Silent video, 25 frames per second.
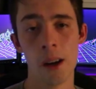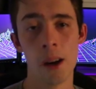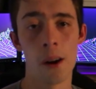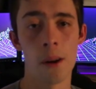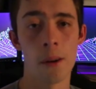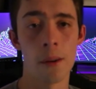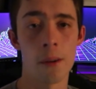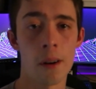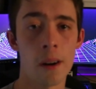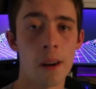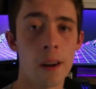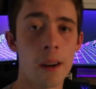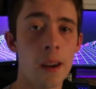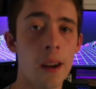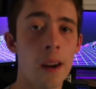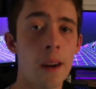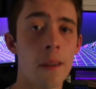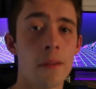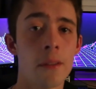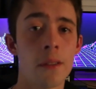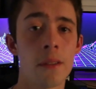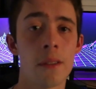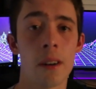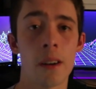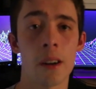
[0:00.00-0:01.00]
Alright,
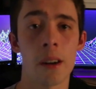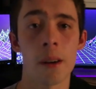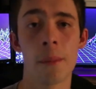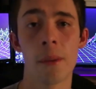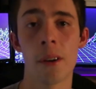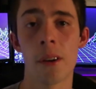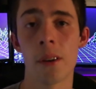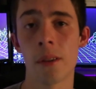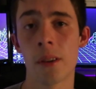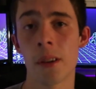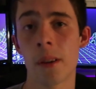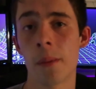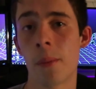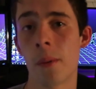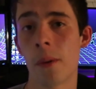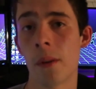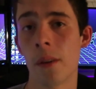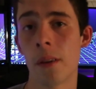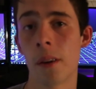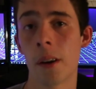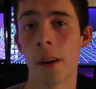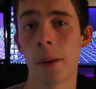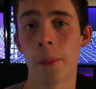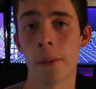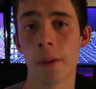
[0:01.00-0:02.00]
after talking about all the
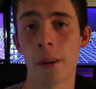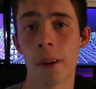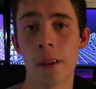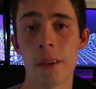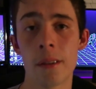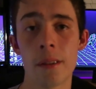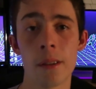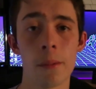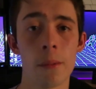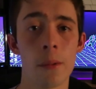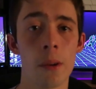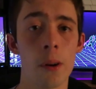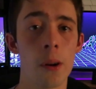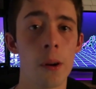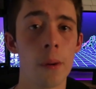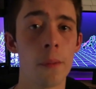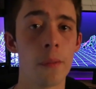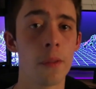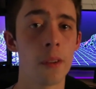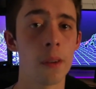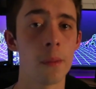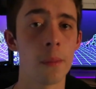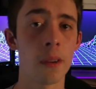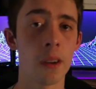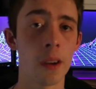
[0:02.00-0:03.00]
important upgrades that will
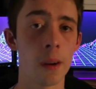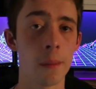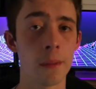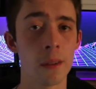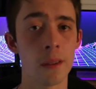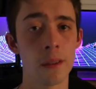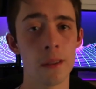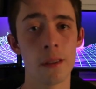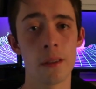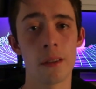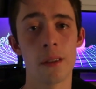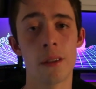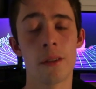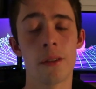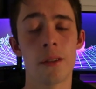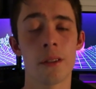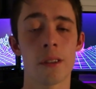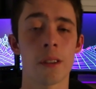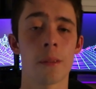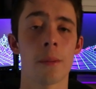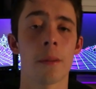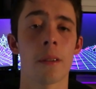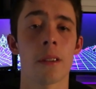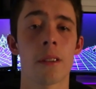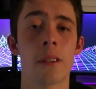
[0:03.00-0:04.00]
hopefully be coming to the DJI
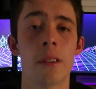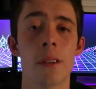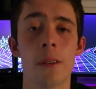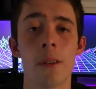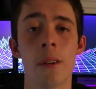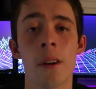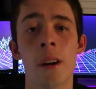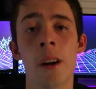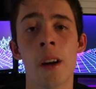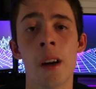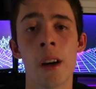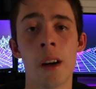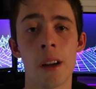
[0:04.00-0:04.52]
Spark 2,